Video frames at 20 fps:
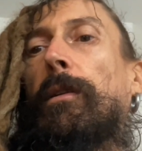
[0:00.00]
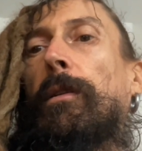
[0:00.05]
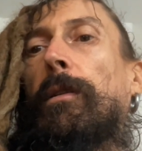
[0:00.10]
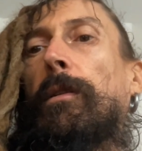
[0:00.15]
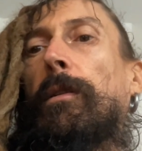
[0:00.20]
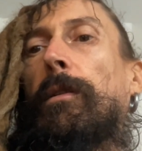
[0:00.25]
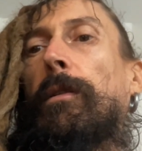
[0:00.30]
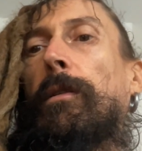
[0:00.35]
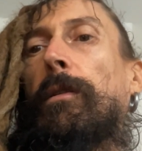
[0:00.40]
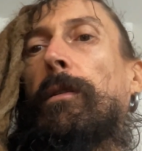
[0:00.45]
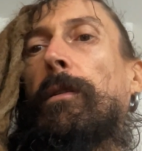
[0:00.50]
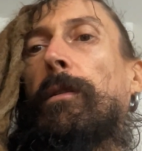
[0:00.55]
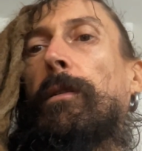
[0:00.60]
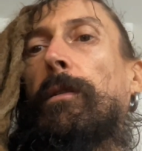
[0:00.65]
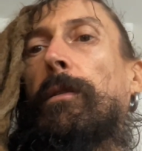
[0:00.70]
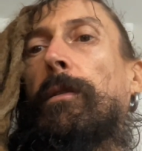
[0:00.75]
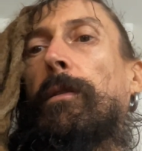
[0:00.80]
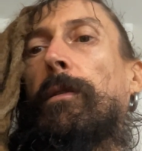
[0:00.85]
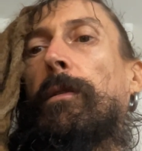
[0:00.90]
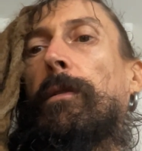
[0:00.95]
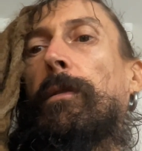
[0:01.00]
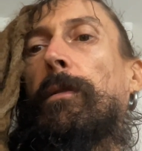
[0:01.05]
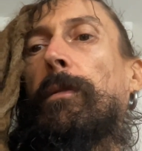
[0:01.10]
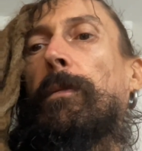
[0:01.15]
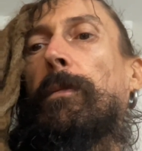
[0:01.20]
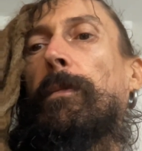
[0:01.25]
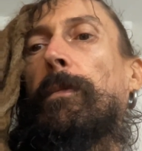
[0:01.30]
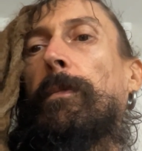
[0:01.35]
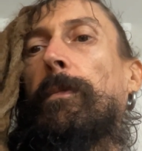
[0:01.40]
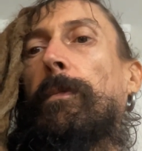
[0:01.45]

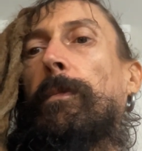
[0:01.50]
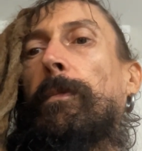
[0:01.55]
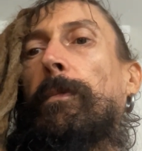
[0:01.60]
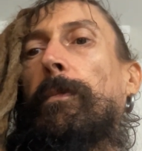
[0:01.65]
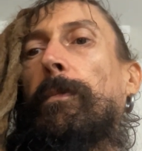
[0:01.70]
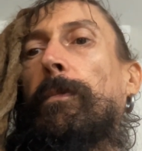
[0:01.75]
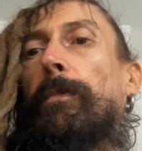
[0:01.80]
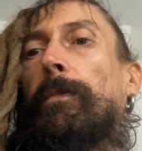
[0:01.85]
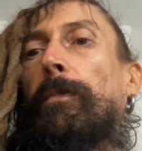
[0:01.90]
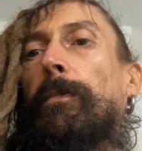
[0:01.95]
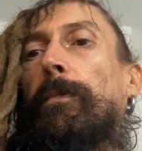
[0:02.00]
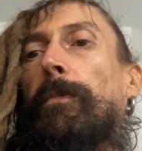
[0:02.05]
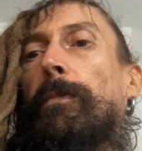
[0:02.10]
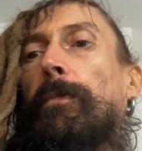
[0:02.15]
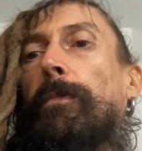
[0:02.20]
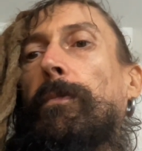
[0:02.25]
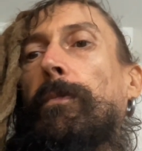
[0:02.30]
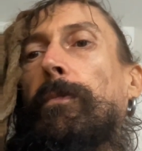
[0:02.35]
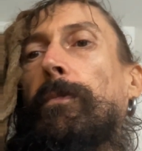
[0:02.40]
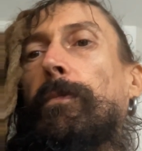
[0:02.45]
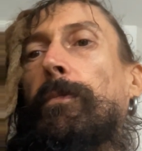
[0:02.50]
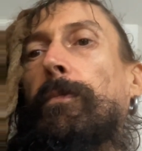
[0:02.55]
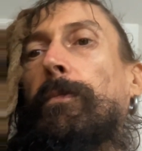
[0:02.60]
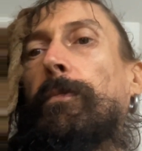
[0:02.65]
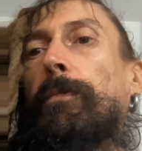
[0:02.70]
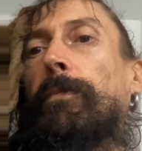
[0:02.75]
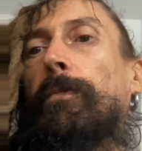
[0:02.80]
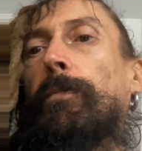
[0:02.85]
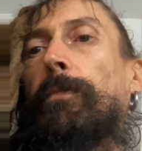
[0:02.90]
Nobody speaks.